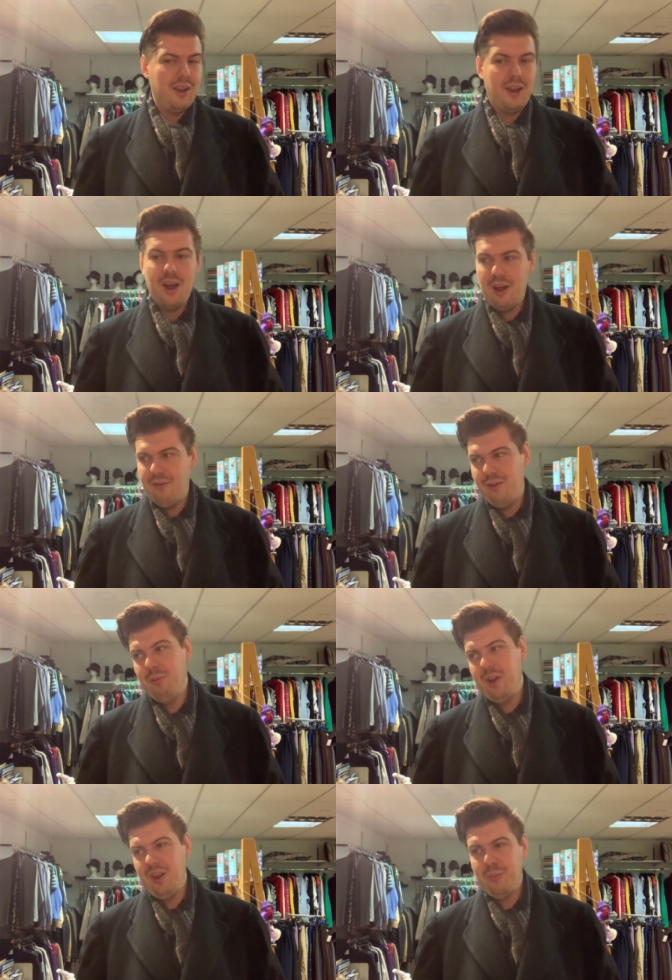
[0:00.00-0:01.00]
get a
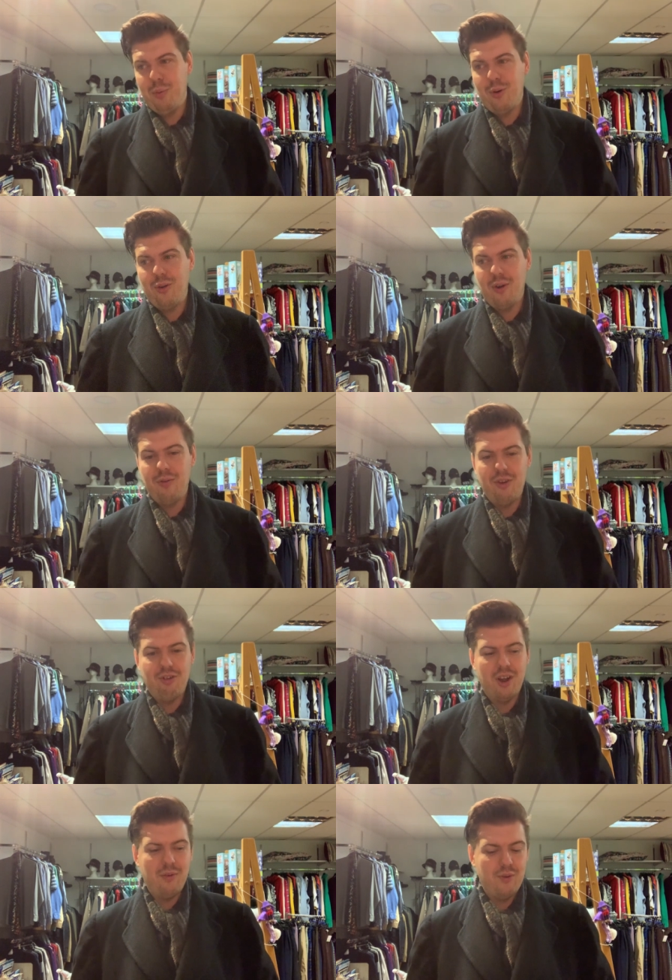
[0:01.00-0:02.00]
few of these books off the
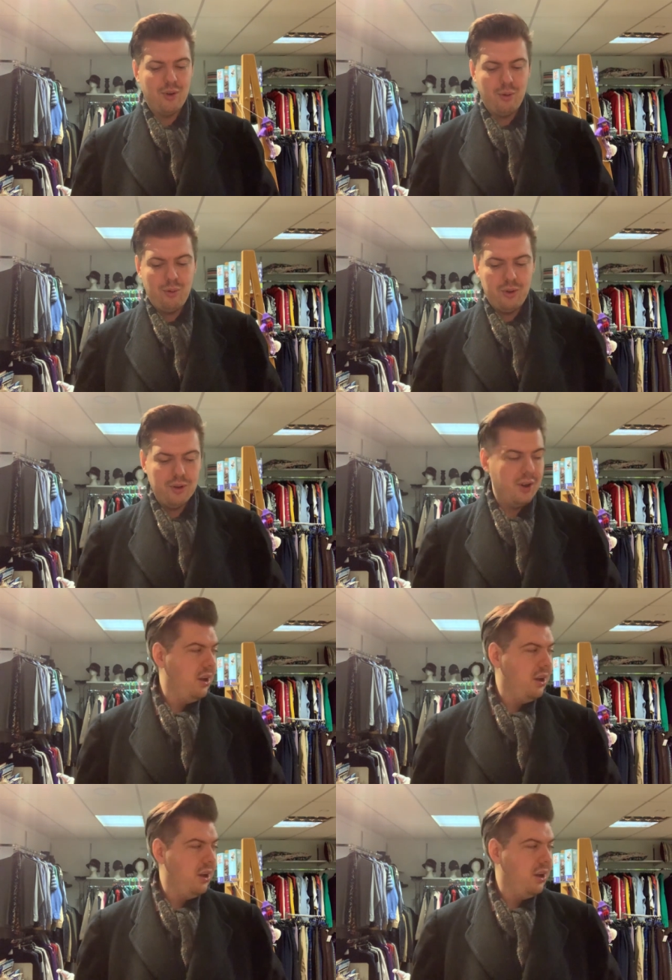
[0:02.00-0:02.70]
shelf sold,